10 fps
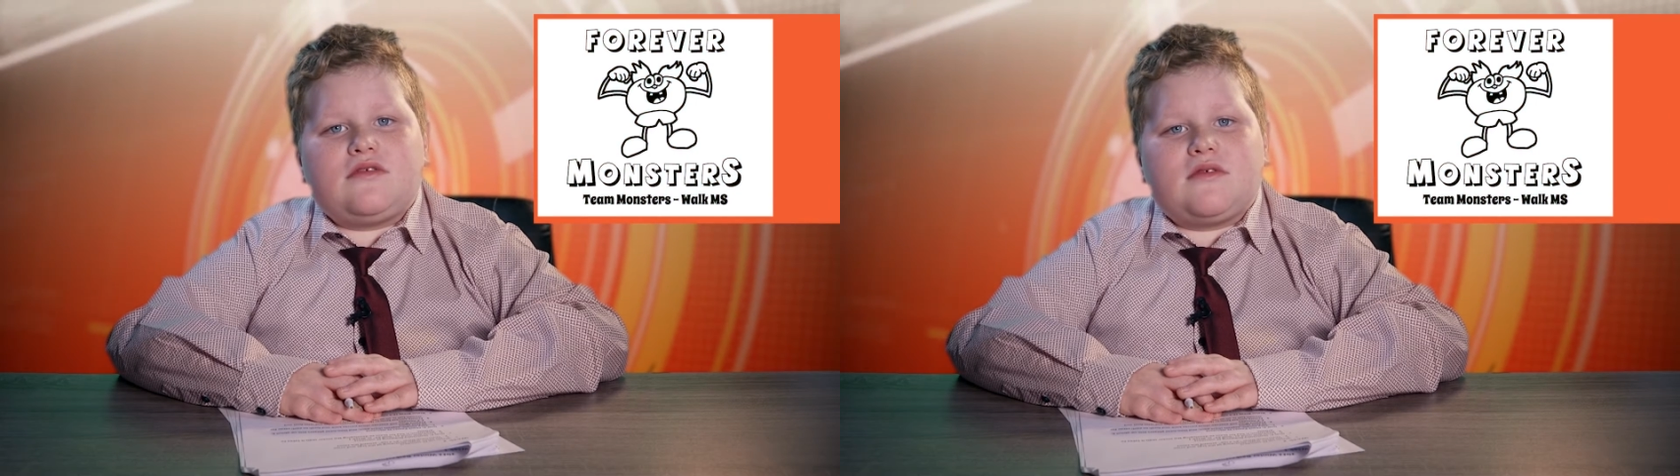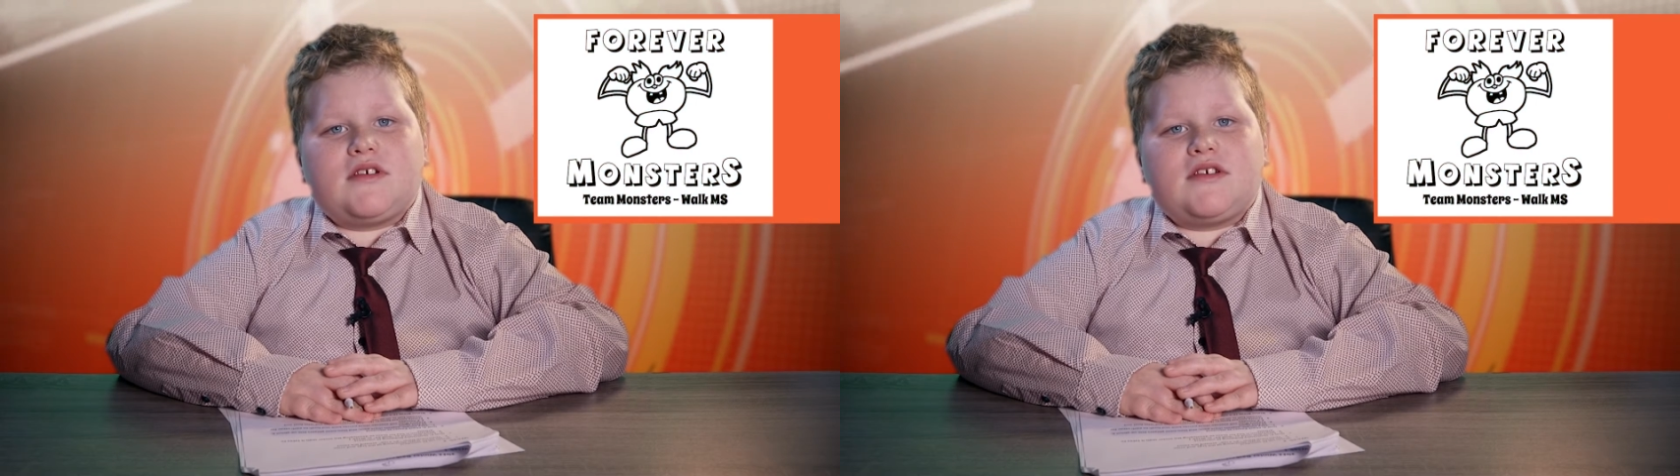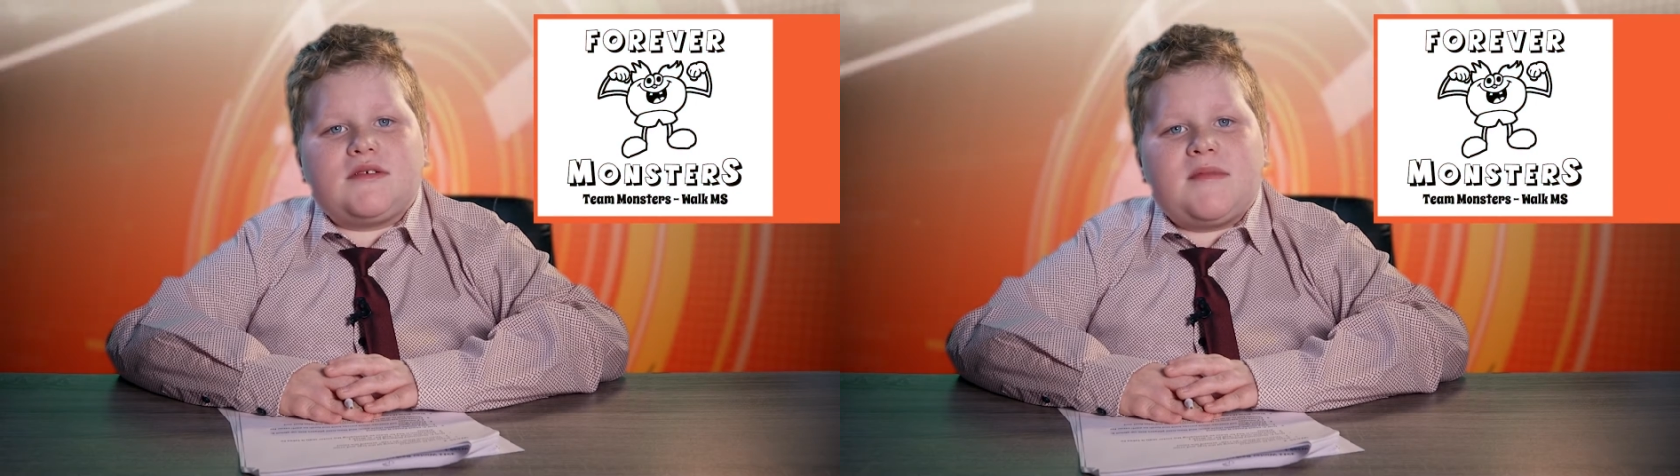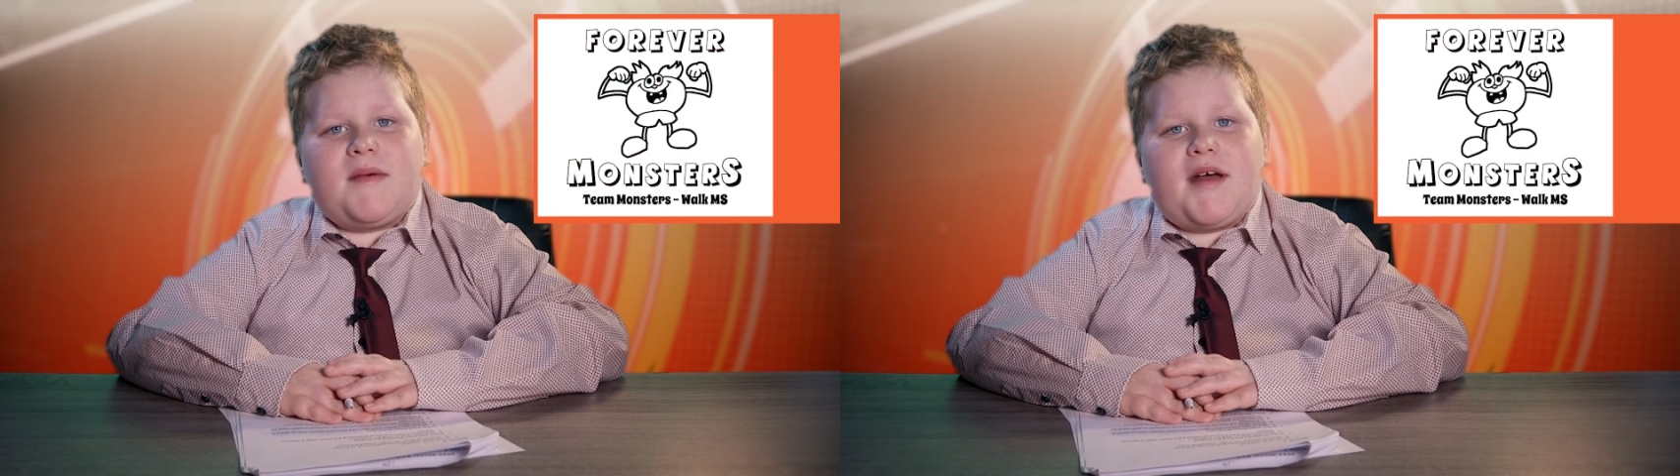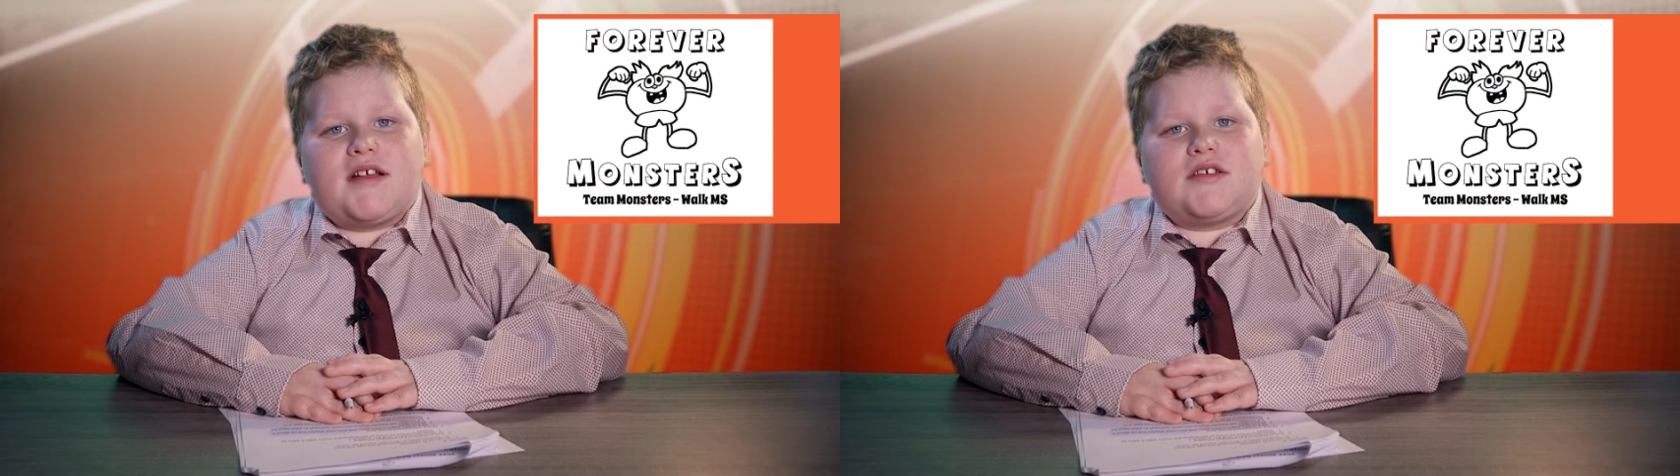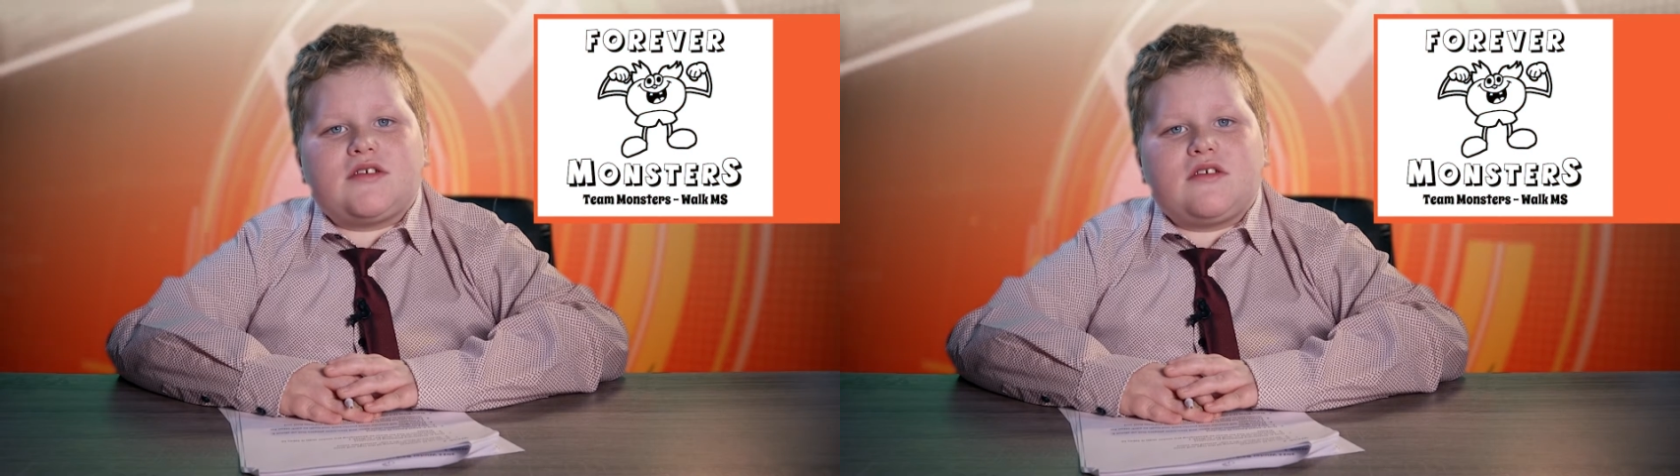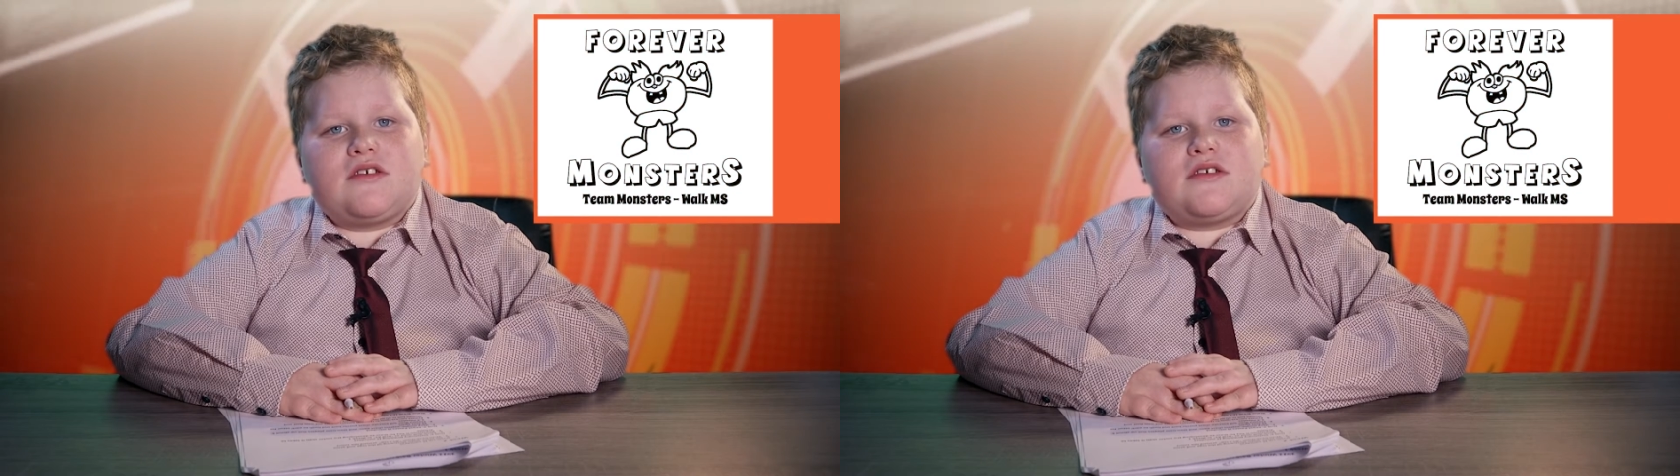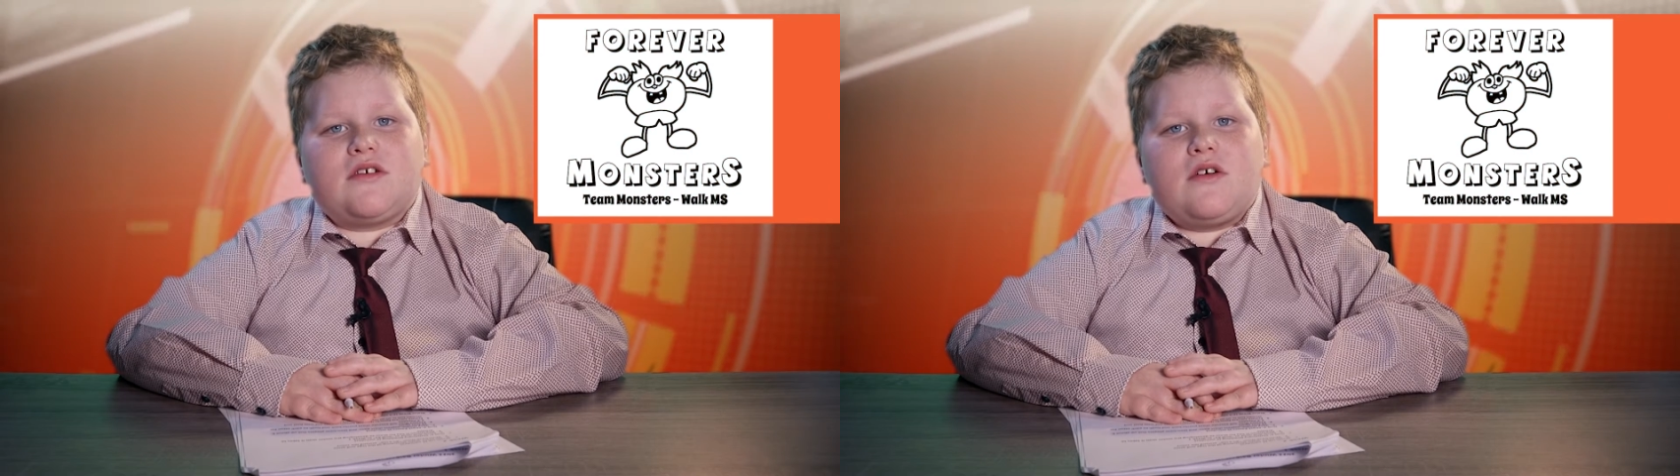to our team of
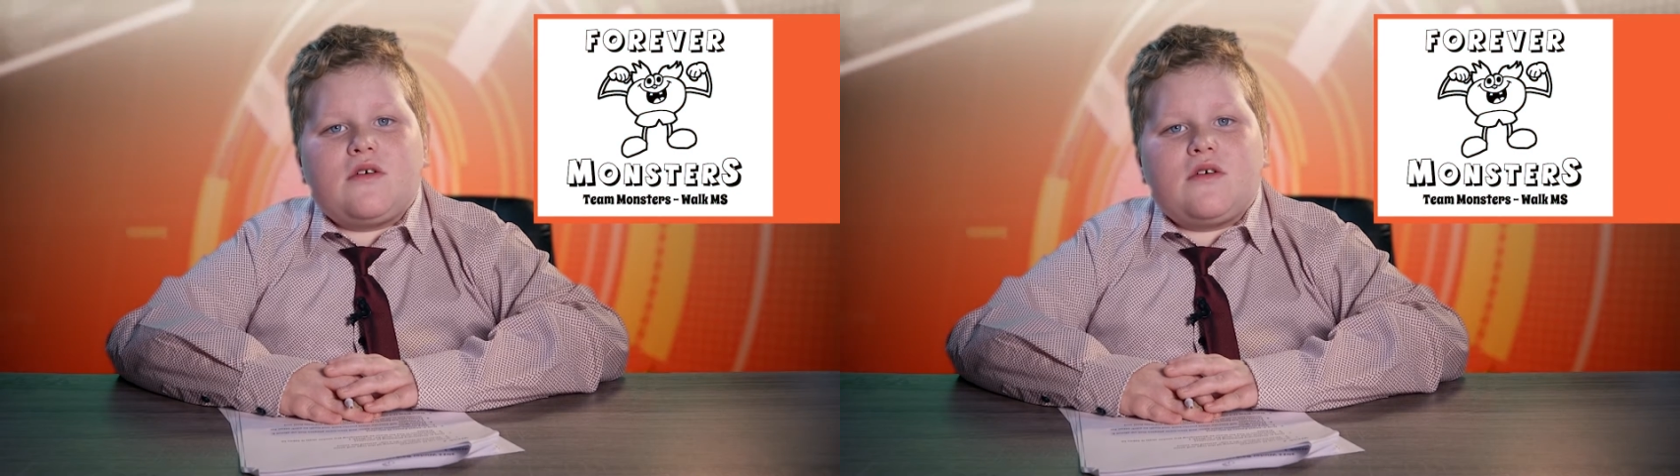monsters.